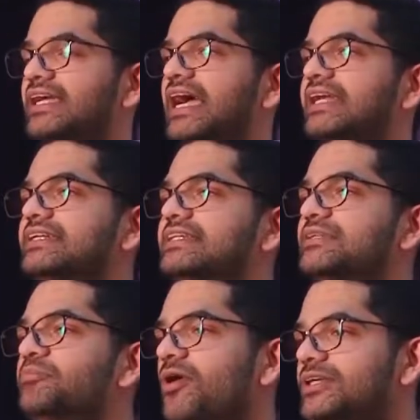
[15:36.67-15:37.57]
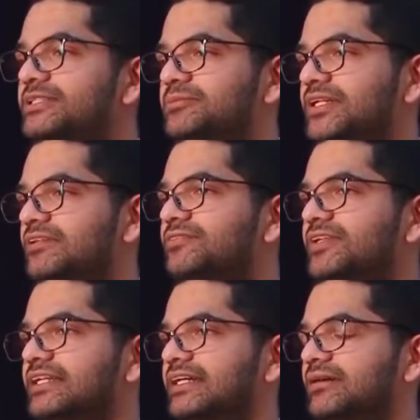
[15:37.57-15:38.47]
and it is impossible
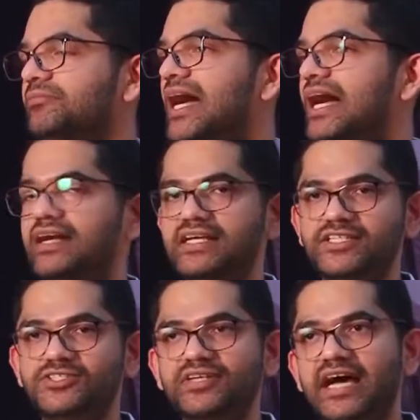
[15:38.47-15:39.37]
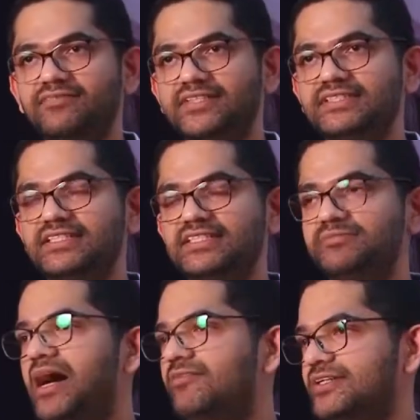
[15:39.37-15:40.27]
for the Maharaja to divest
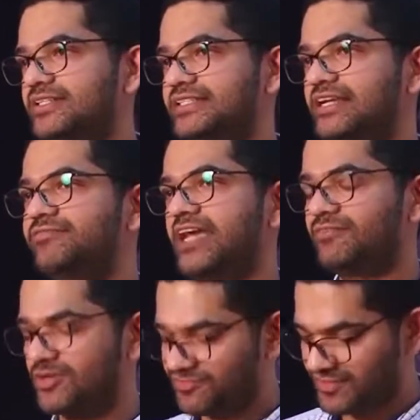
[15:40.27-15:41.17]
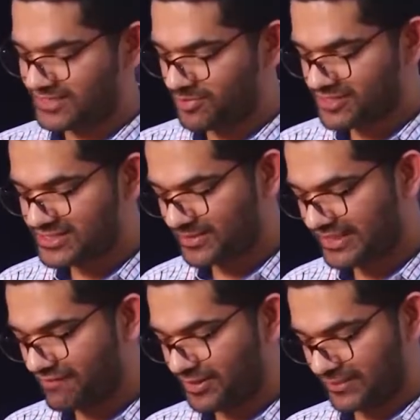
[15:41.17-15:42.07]
his powers in favor of a responsible
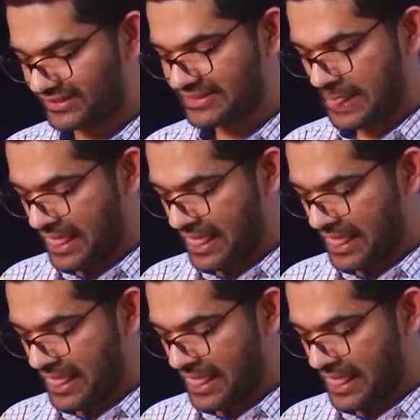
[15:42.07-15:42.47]
government.